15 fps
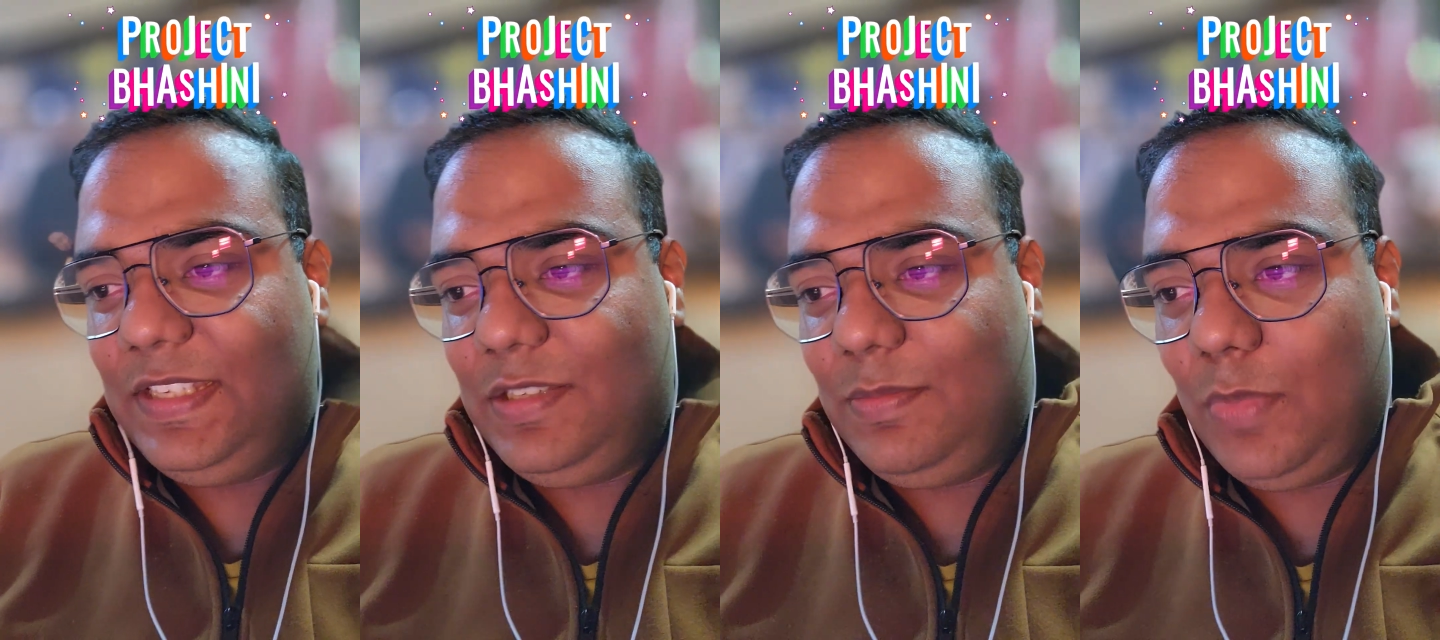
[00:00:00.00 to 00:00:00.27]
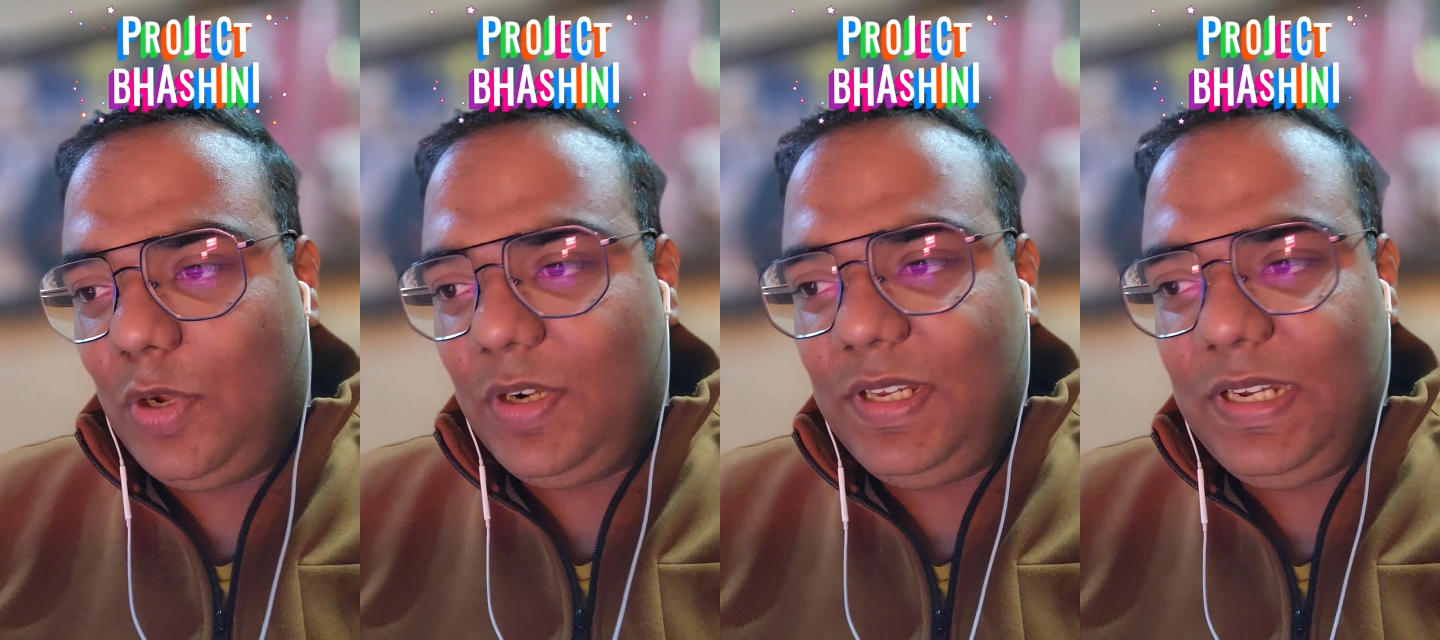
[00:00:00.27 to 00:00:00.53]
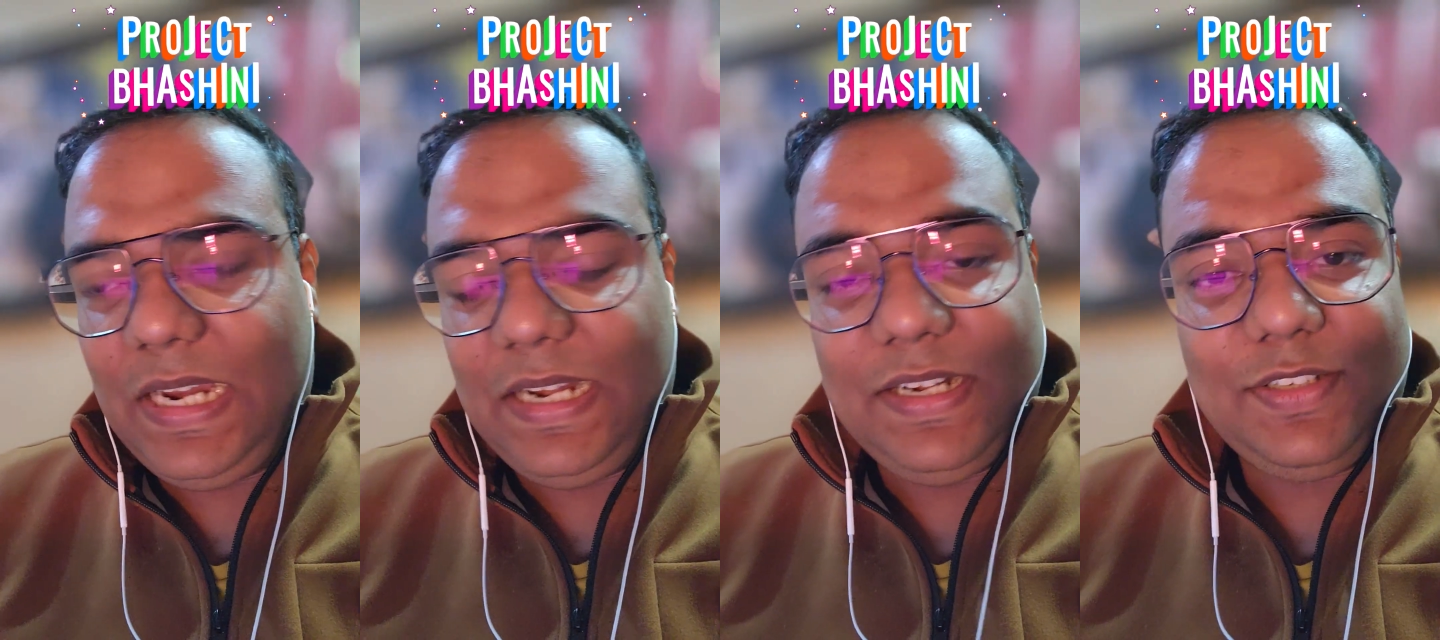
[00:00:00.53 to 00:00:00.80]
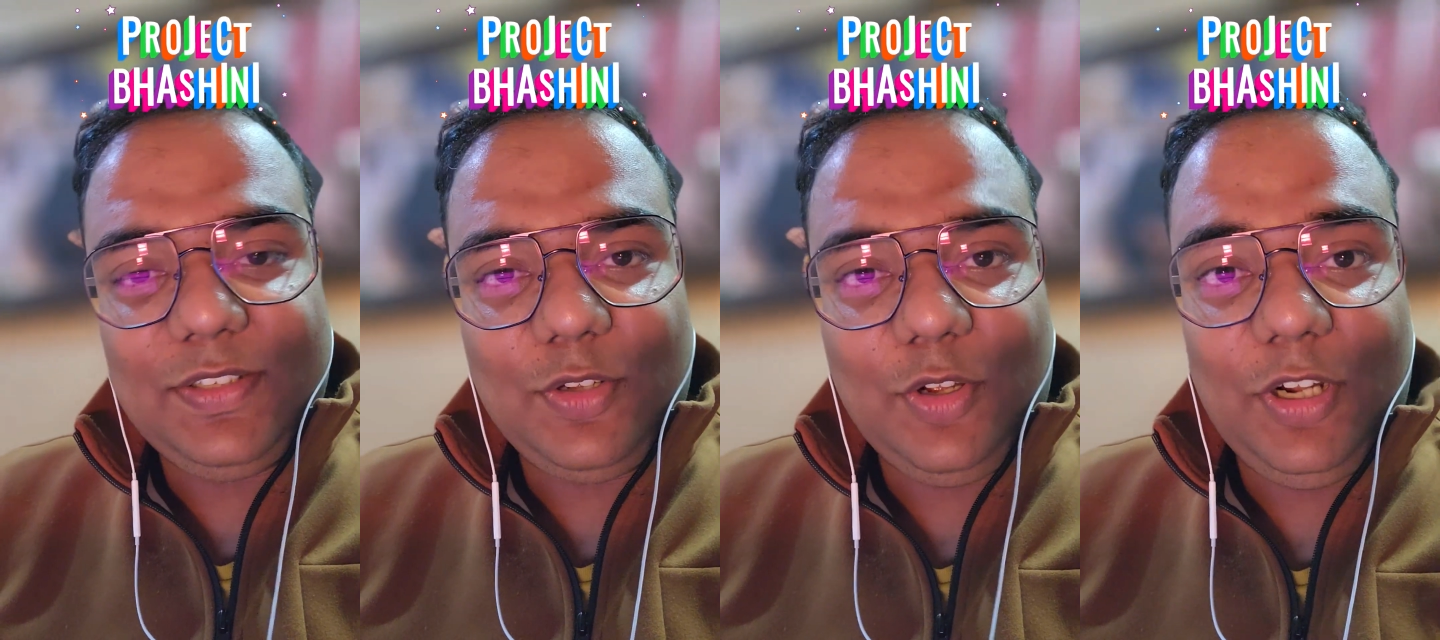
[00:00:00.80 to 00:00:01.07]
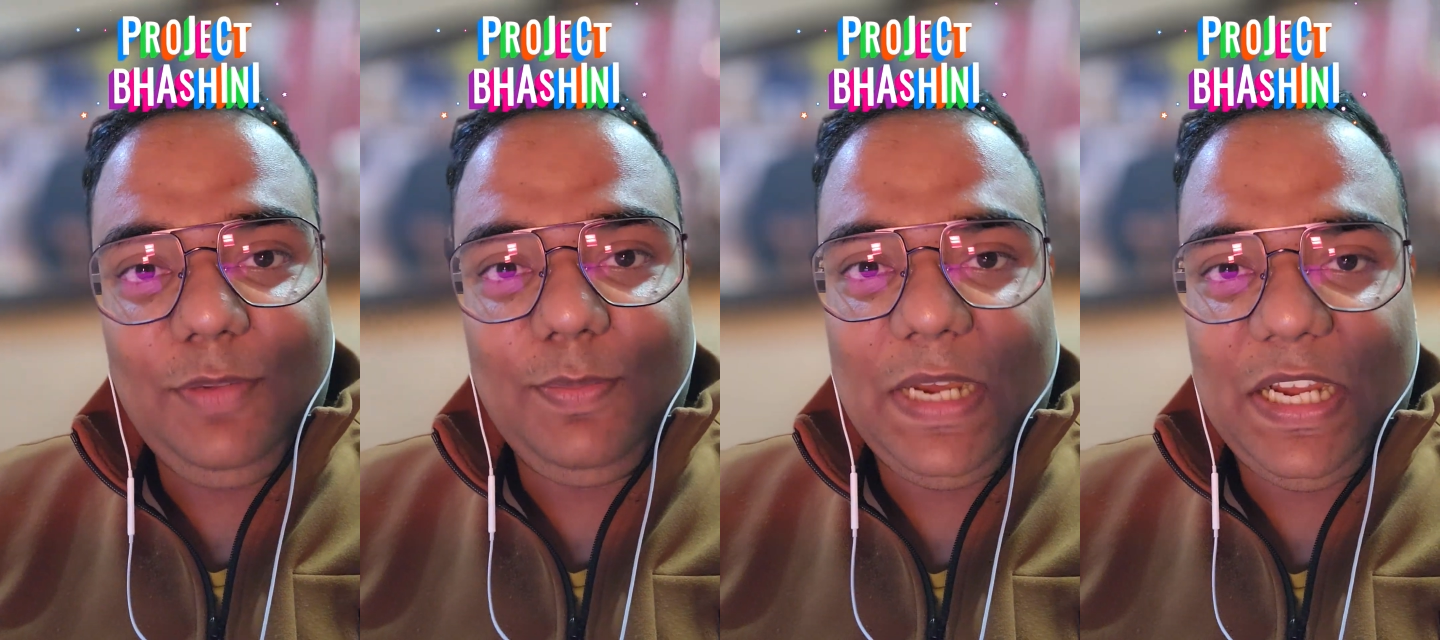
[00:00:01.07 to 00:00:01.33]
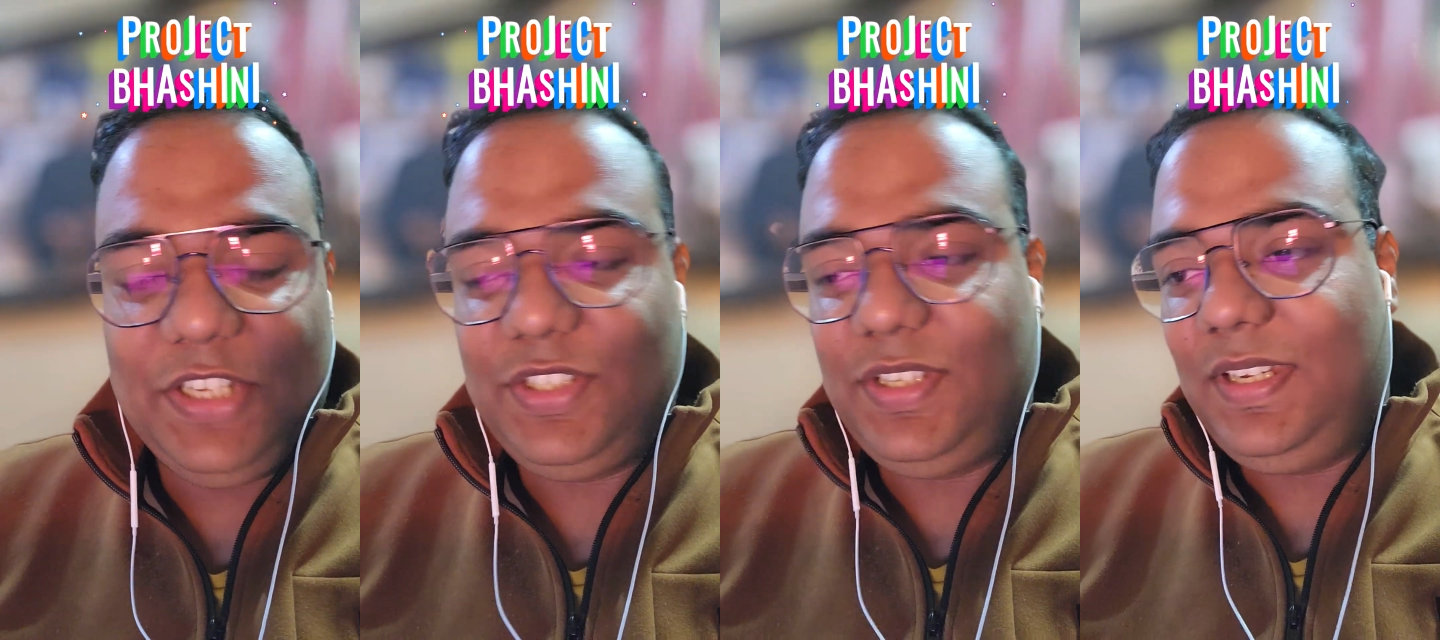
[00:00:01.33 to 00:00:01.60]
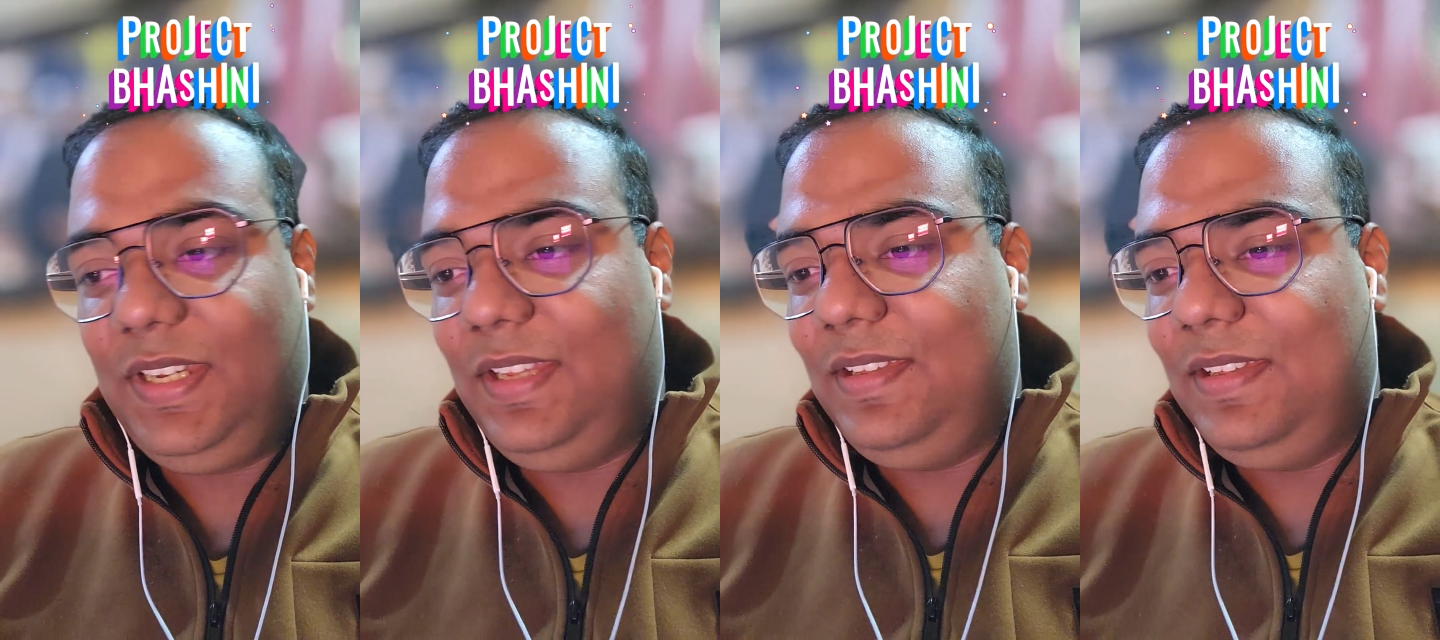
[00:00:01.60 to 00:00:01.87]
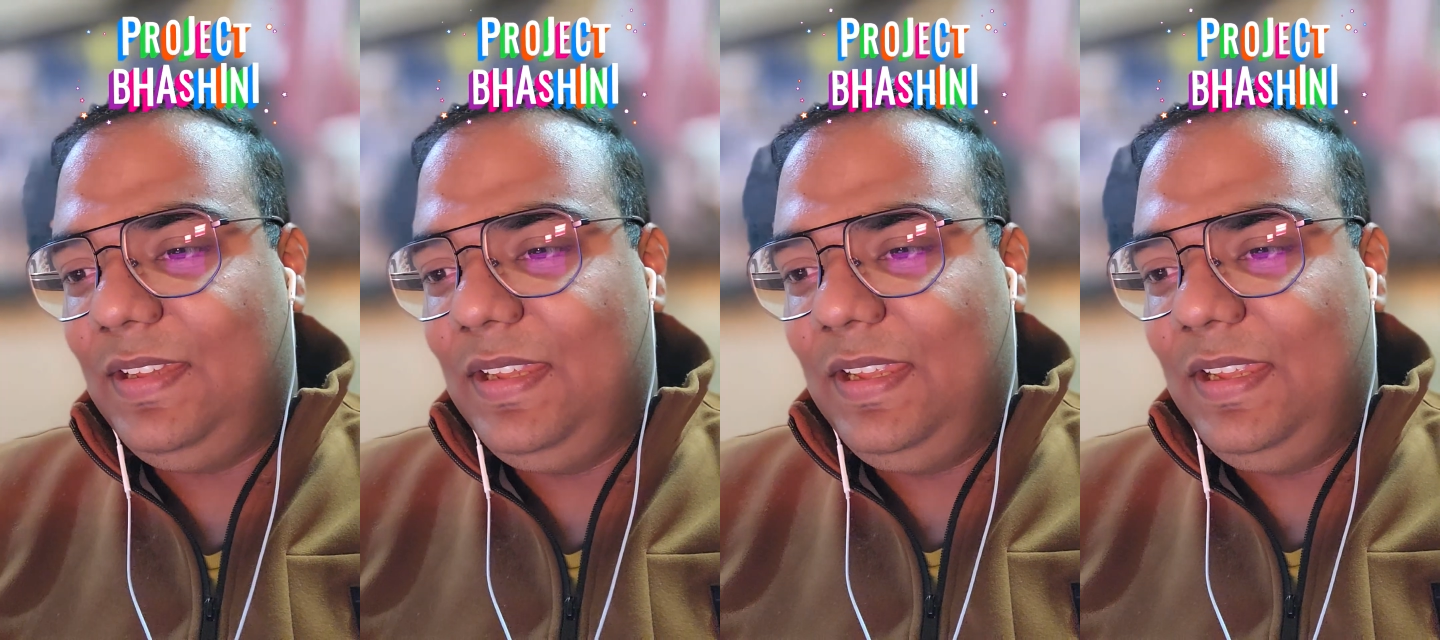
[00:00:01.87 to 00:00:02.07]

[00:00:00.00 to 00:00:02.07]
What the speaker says: this model and it's called Bhashini.